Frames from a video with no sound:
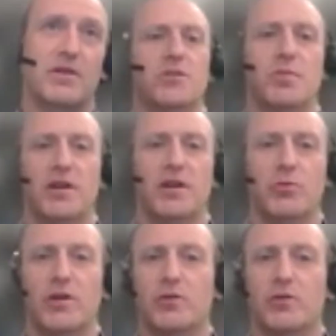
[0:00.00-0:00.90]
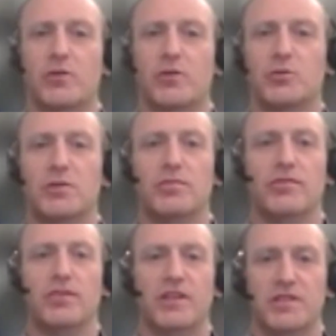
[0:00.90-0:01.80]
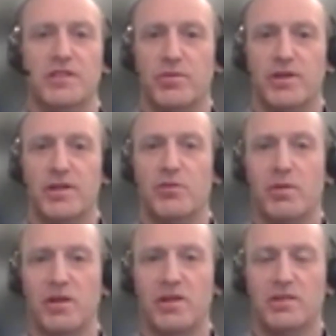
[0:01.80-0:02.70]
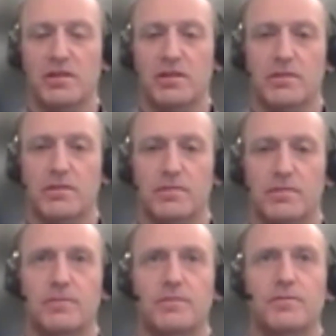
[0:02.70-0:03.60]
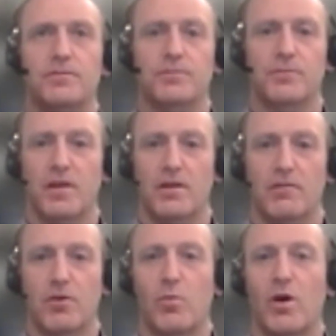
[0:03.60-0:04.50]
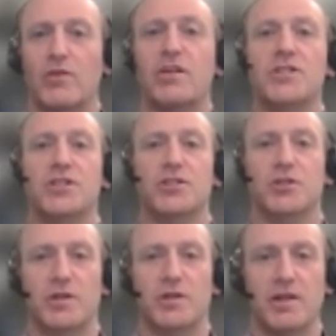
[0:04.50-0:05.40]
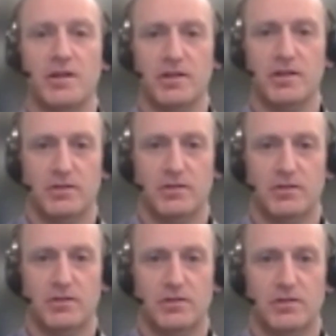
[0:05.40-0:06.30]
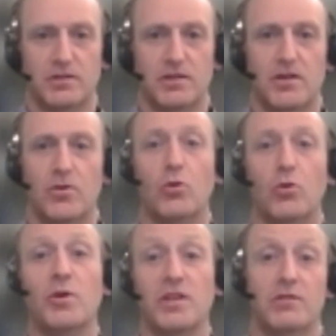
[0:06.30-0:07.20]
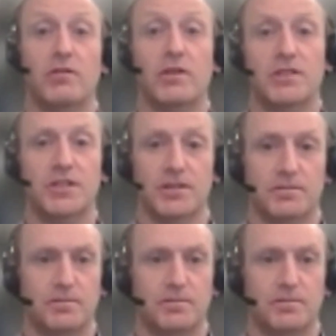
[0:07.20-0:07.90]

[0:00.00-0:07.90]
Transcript: And so pathway rules can prevent the spread of a pest from one region to another or within a region.